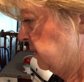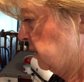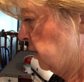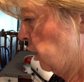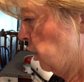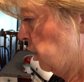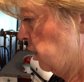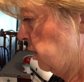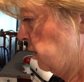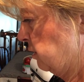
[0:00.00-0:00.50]

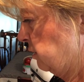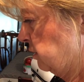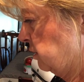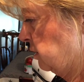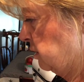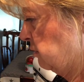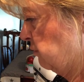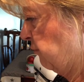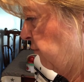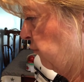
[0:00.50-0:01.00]

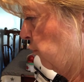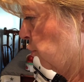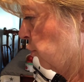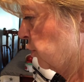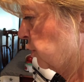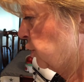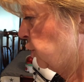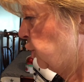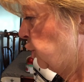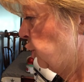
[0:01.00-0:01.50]
calls for
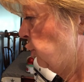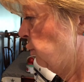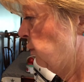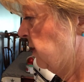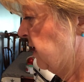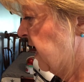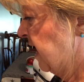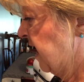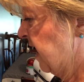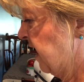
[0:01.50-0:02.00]

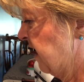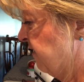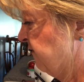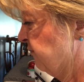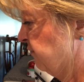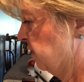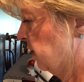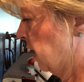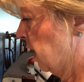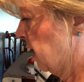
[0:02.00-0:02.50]
2.5
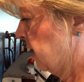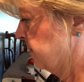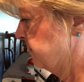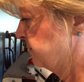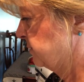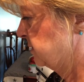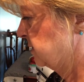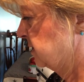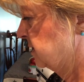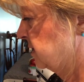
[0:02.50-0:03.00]

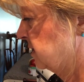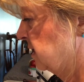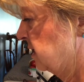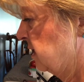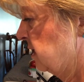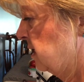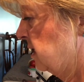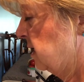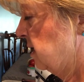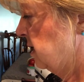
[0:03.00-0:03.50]
cups
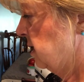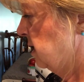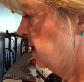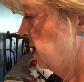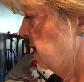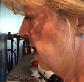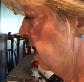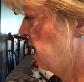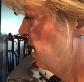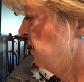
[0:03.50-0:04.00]

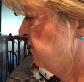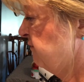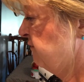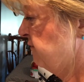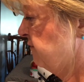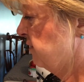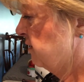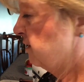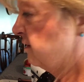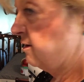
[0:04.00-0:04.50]
of
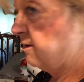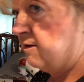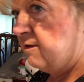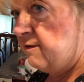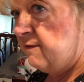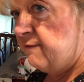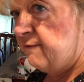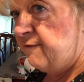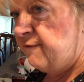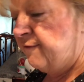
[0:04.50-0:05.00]

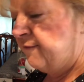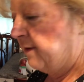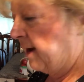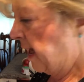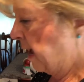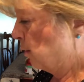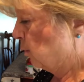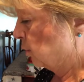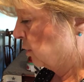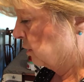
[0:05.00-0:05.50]

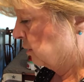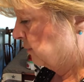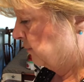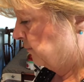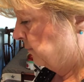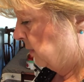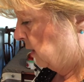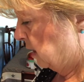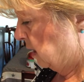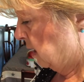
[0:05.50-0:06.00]
flour.
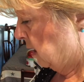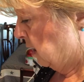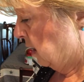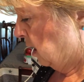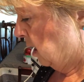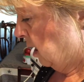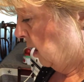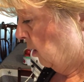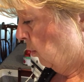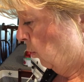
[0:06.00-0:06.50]

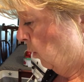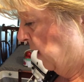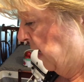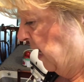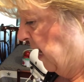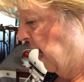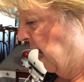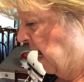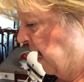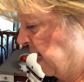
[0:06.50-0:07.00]
What
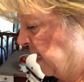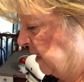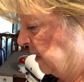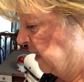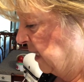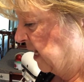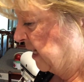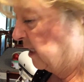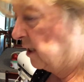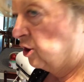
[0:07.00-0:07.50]
I
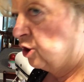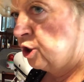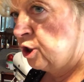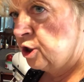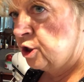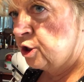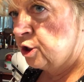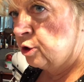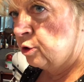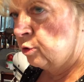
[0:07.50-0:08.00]
like to
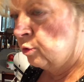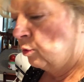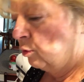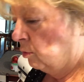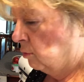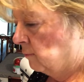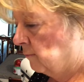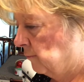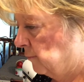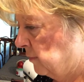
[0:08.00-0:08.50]
do,
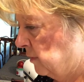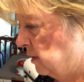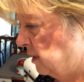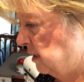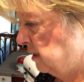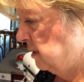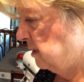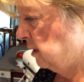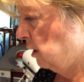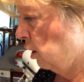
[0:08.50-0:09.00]

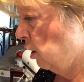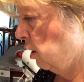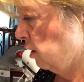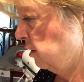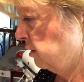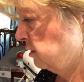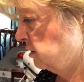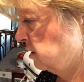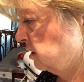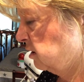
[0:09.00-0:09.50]
this
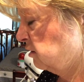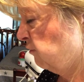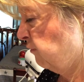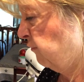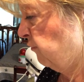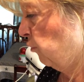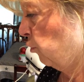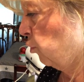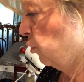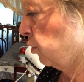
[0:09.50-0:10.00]
calls
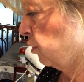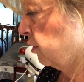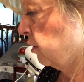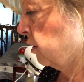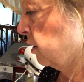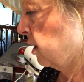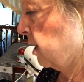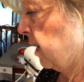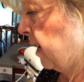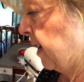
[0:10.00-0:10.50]

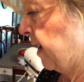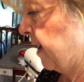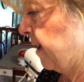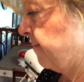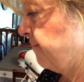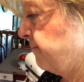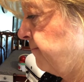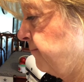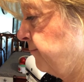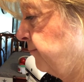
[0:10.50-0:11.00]
for
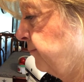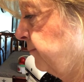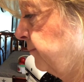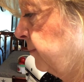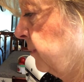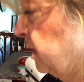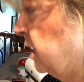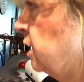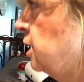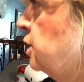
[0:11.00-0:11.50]

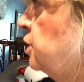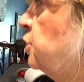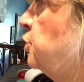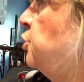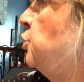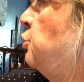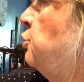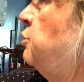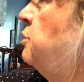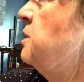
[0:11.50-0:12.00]

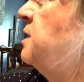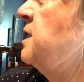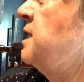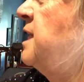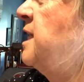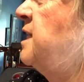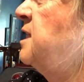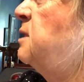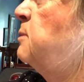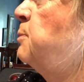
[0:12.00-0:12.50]
2
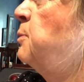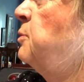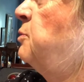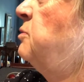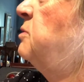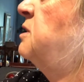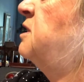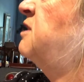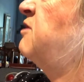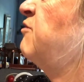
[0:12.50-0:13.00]

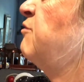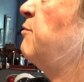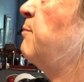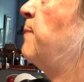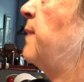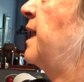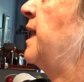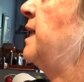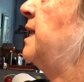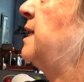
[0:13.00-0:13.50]
teaspoons of
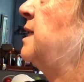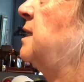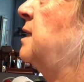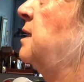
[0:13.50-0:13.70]
baking